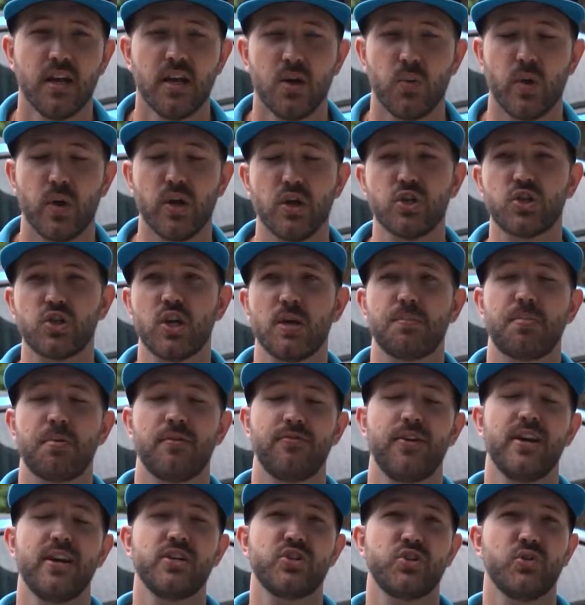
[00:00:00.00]
where usually
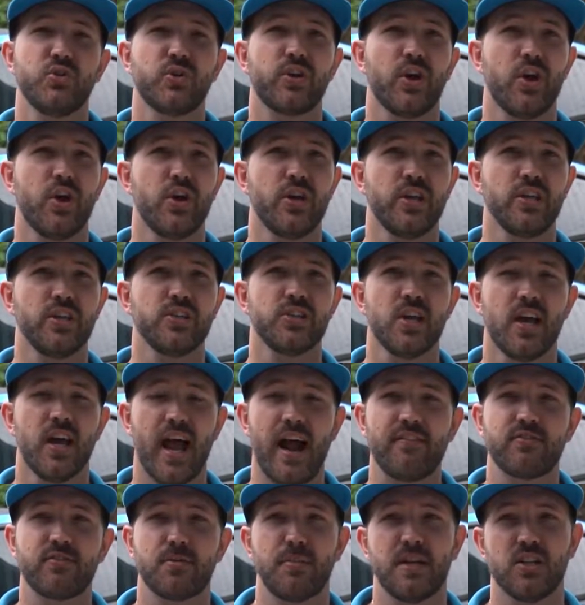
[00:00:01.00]
professional coatings
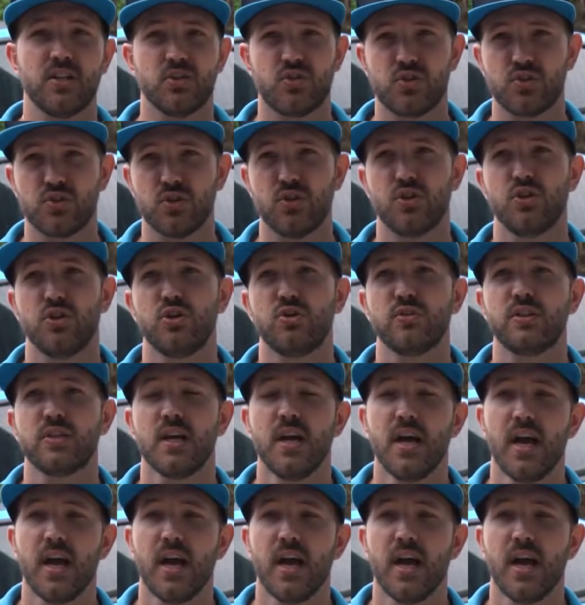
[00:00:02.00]
have to be installed